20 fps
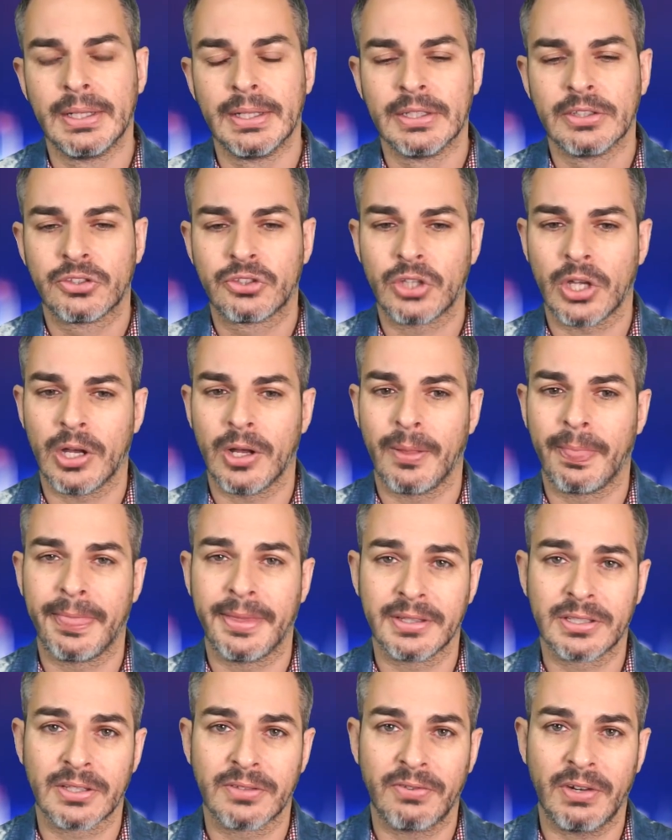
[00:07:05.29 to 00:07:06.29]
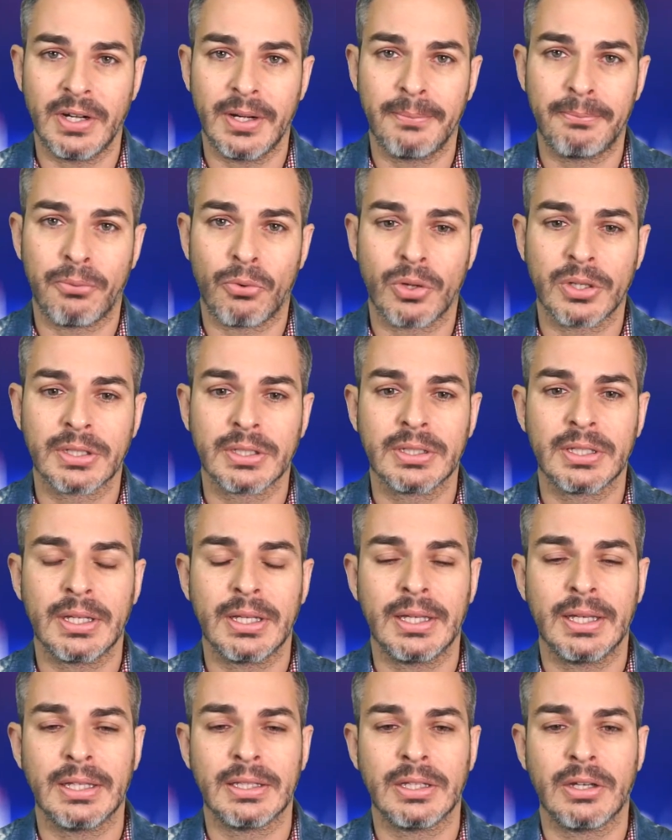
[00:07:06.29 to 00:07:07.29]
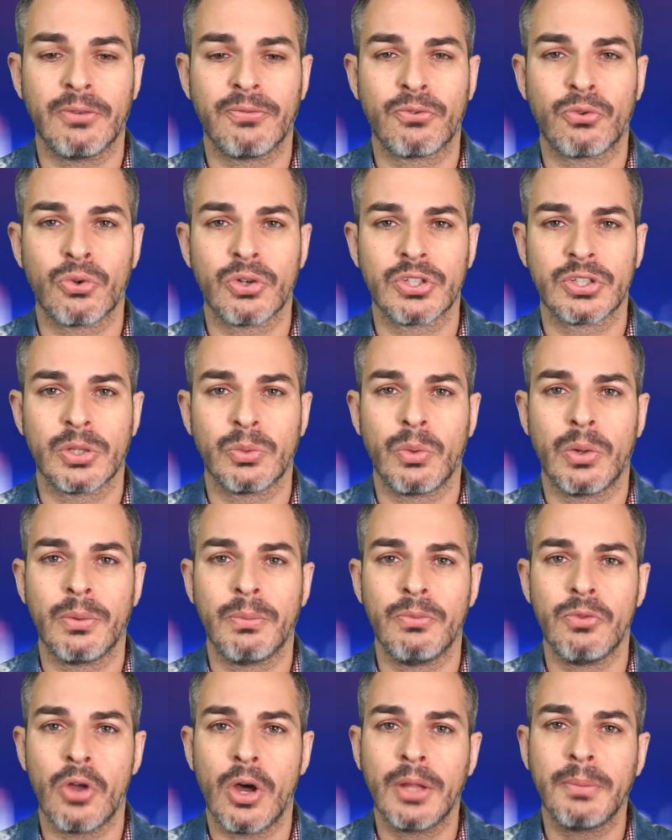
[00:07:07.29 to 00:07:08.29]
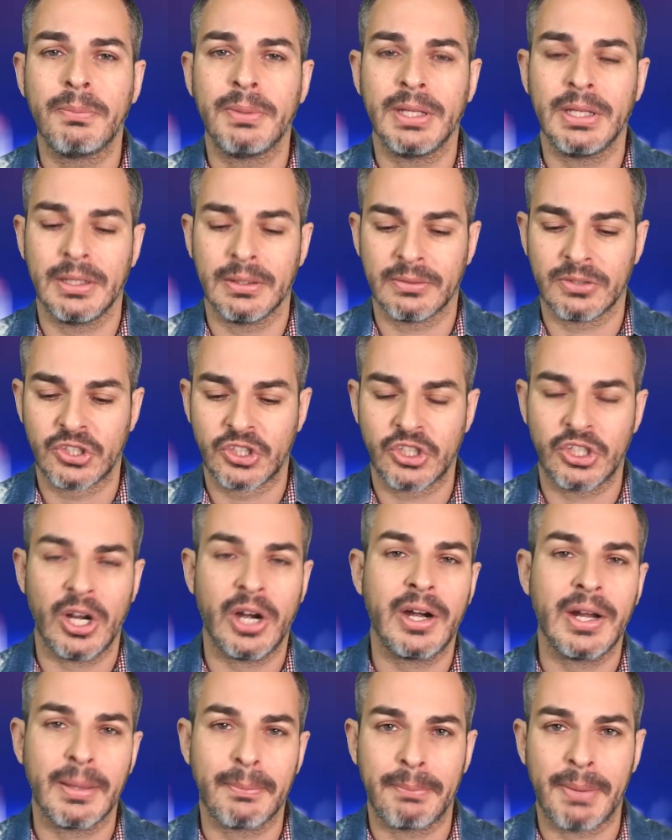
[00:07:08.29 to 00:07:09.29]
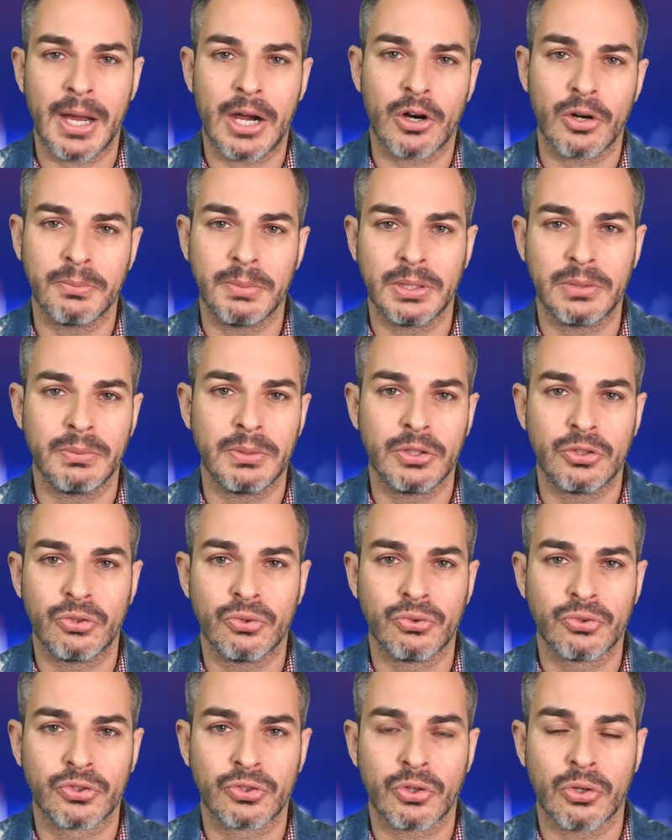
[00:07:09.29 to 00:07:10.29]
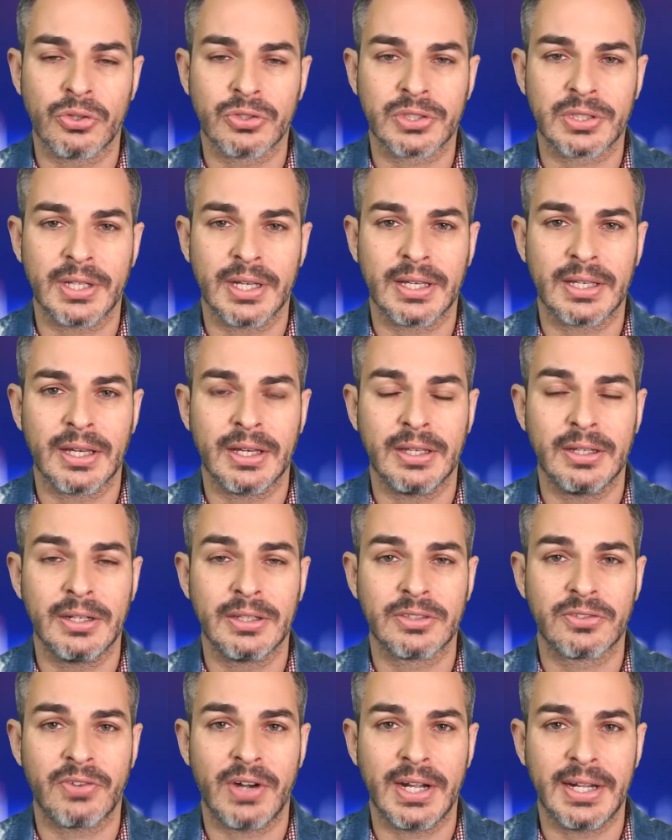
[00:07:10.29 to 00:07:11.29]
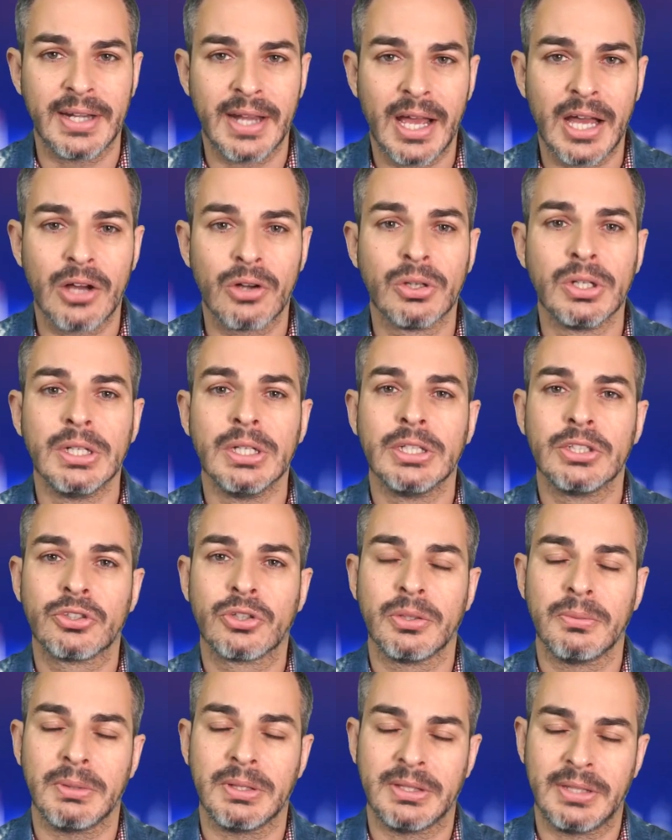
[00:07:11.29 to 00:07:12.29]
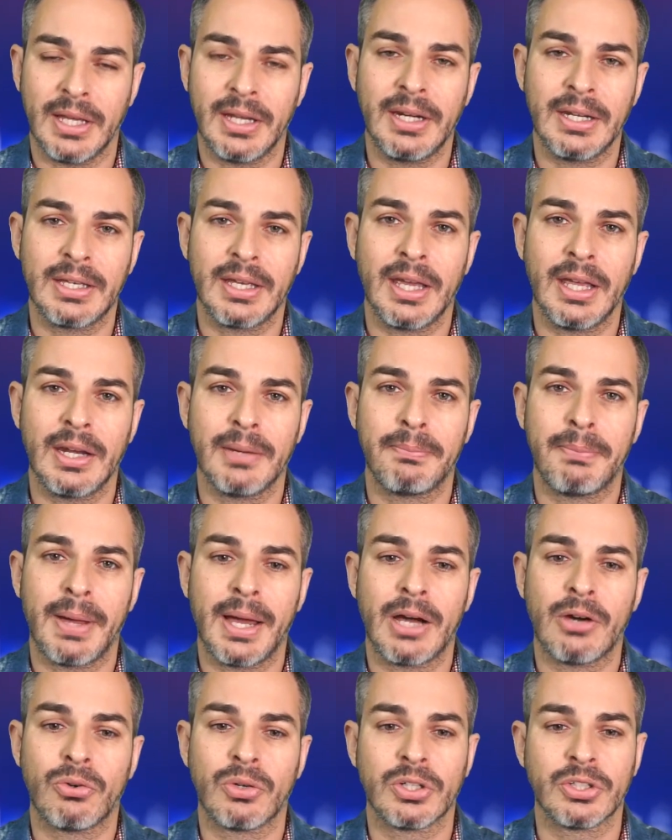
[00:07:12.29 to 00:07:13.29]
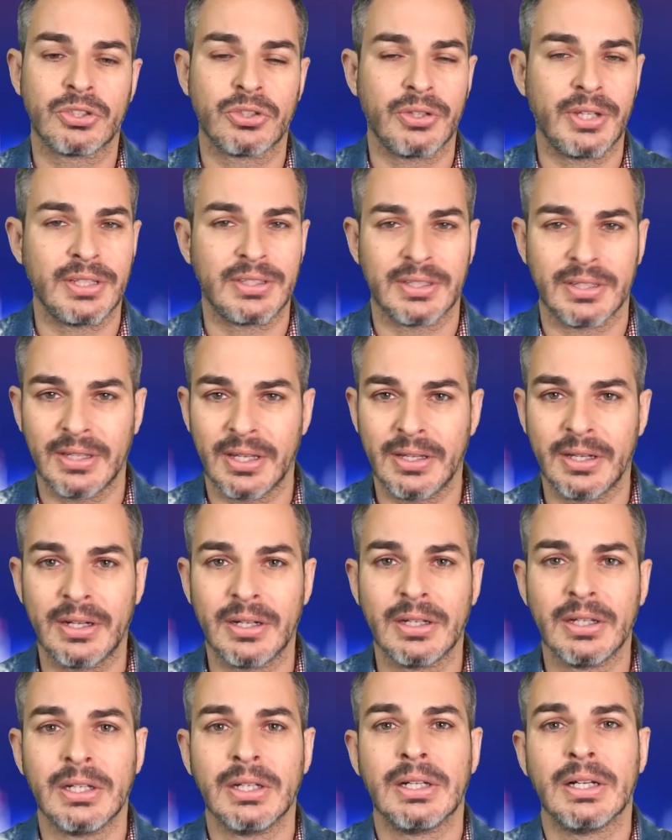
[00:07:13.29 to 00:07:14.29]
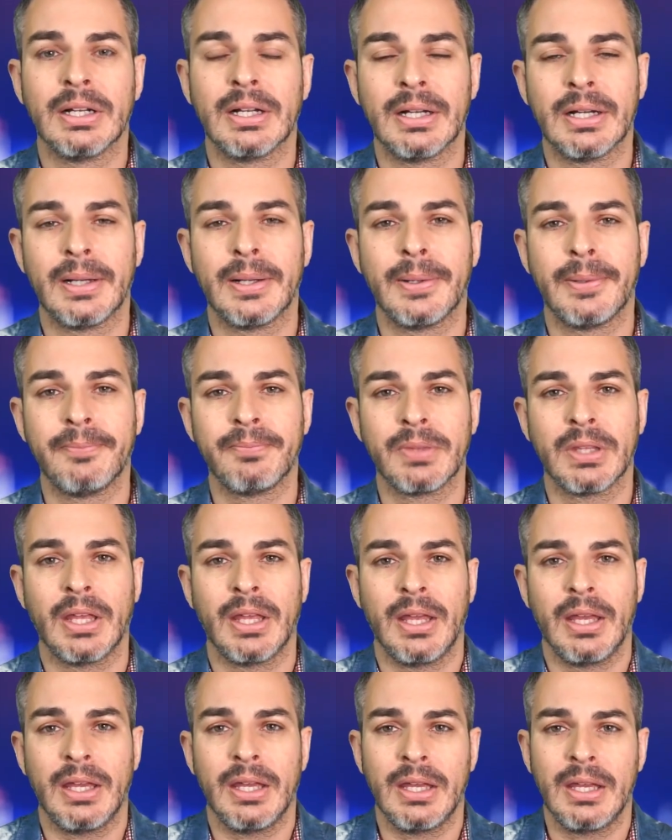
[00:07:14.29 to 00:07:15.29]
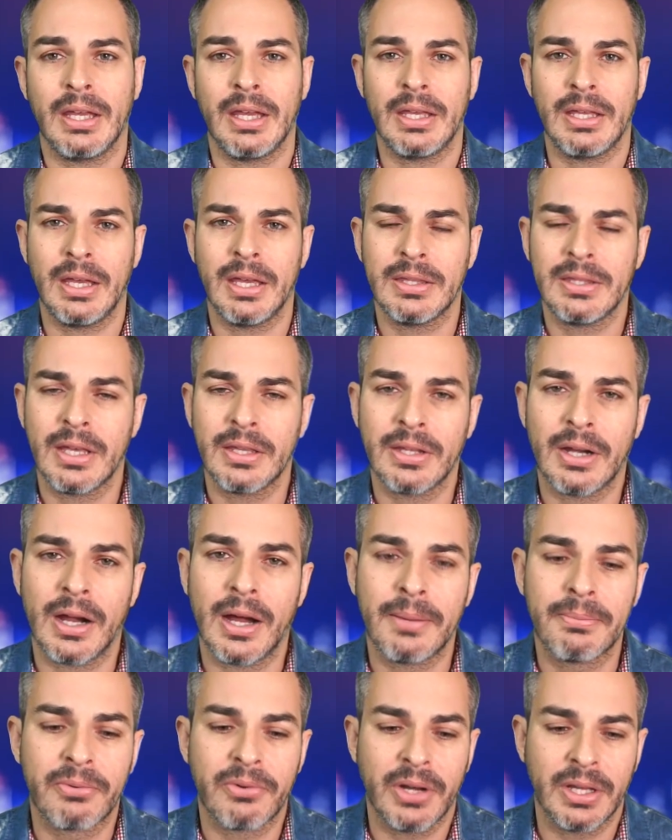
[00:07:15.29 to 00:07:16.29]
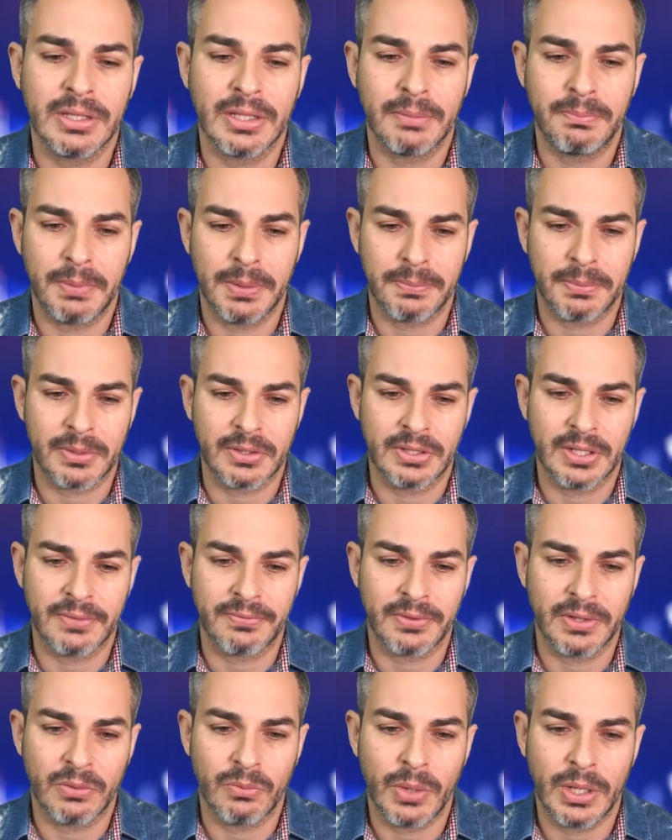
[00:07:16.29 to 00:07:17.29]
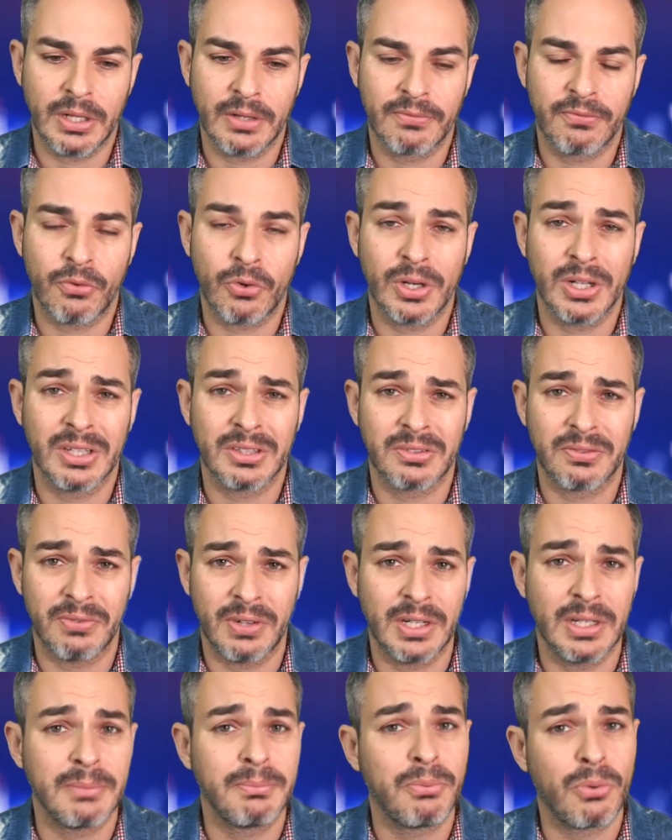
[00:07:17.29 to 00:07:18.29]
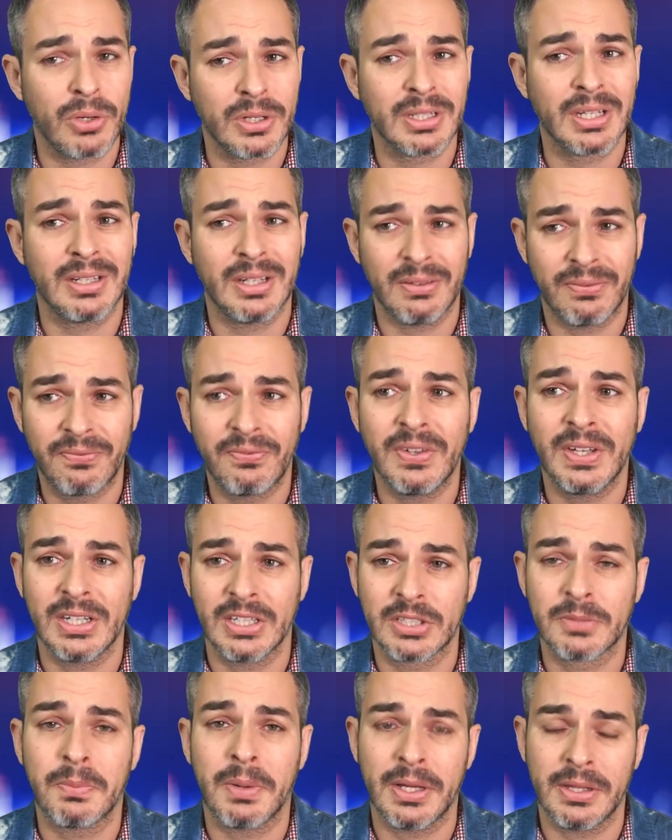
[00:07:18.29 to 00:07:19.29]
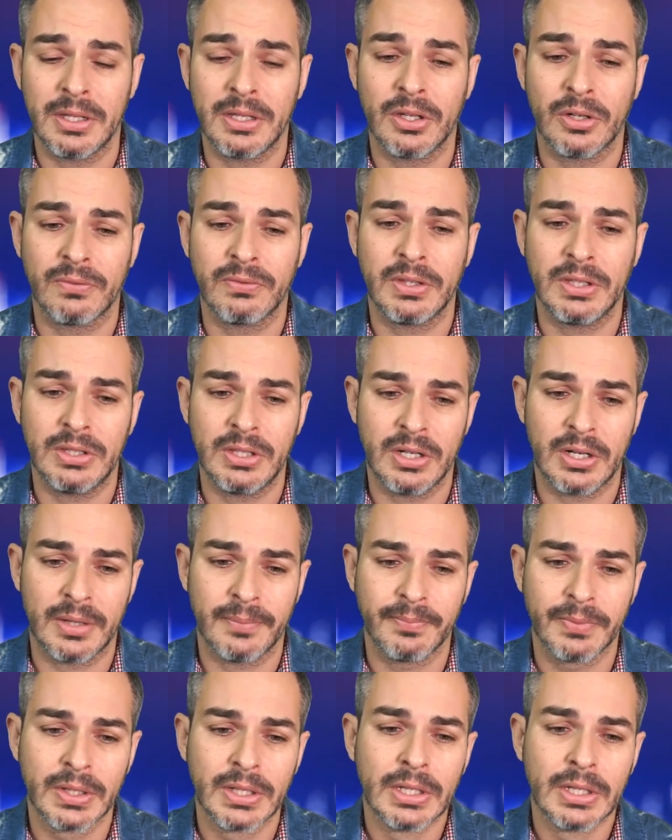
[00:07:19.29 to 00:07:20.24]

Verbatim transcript: So this is very important. And of course, there will not be sharing power between two stalls like it is right now. It's going to be dedicated power. So that's another um, a, a, another upgrade that people are definitely waiting for, and it's very important that they finish by the end of the year.